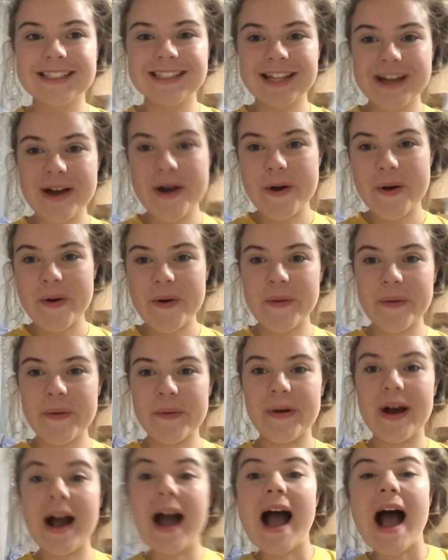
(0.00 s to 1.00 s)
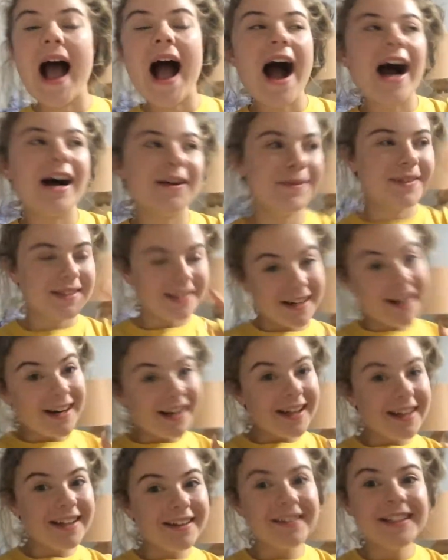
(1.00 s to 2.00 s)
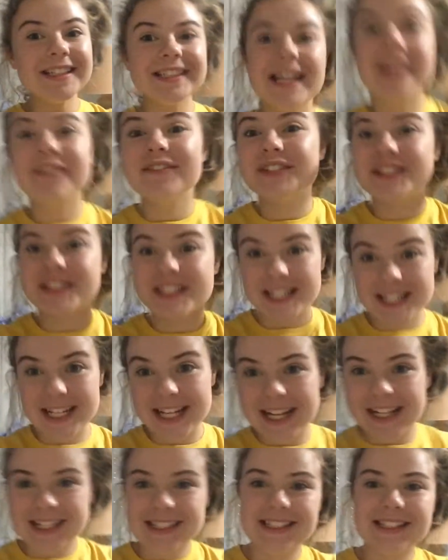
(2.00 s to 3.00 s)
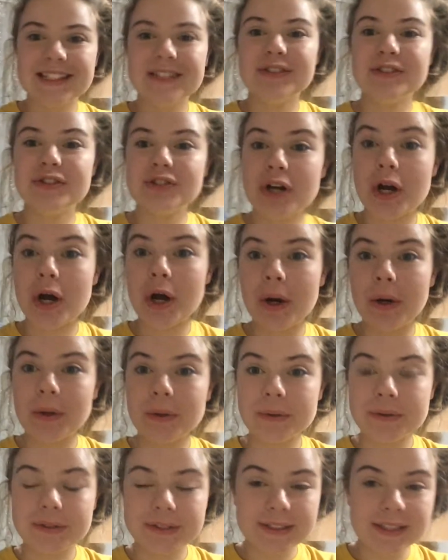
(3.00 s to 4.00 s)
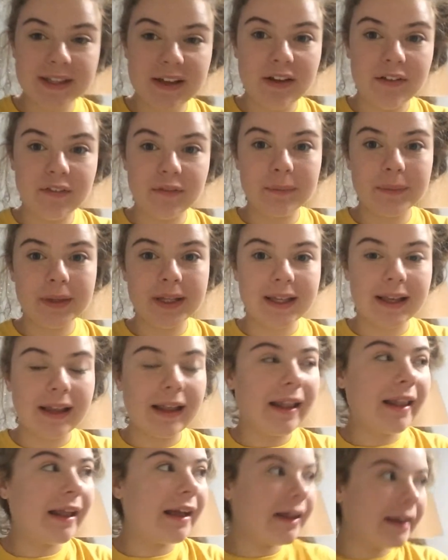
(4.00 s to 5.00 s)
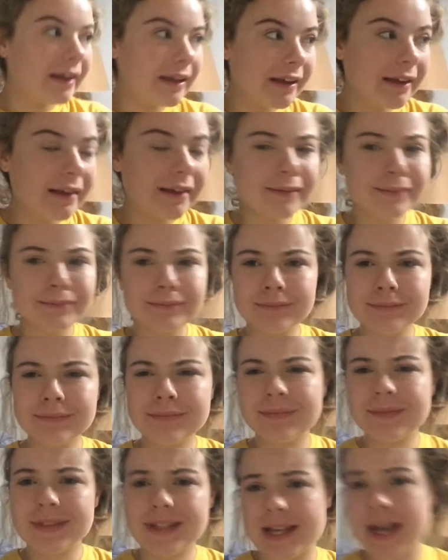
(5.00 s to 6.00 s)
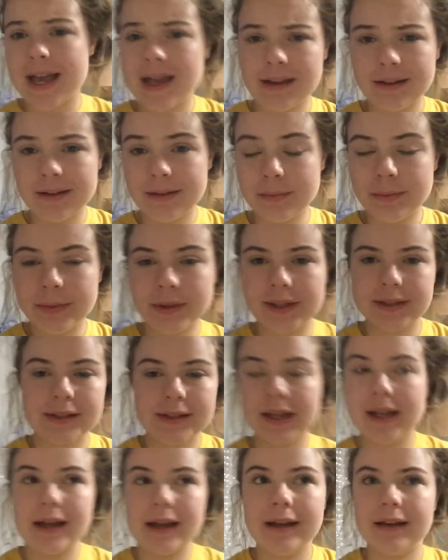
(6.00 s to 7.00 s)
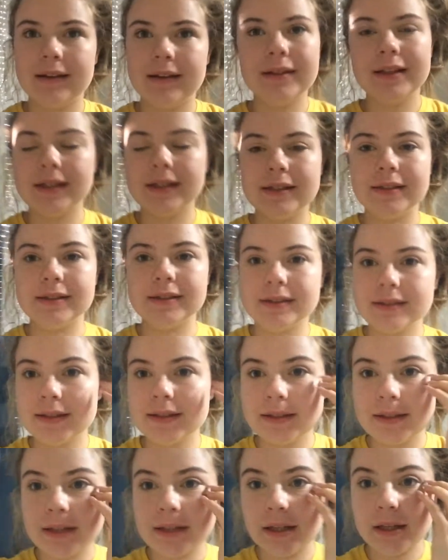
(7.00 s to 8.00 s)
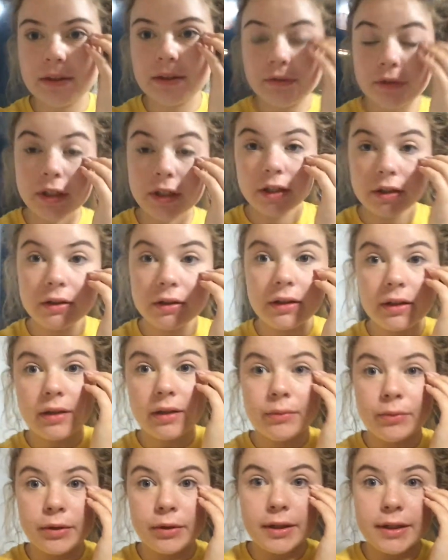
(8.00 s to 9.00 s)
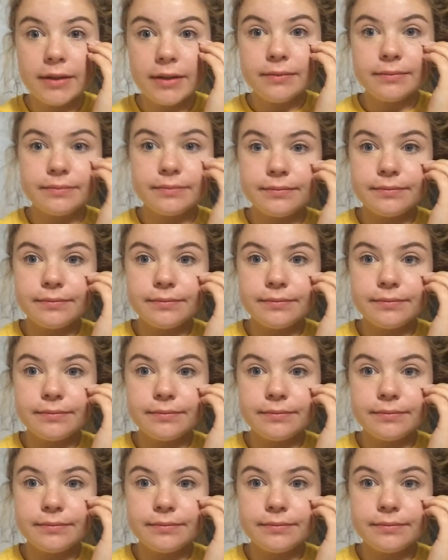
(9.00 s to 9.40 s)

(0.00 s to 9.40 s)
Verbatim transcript: So I'm sorry I always have shitty ass intros of me like dead because I edit these like pretty early in the morning.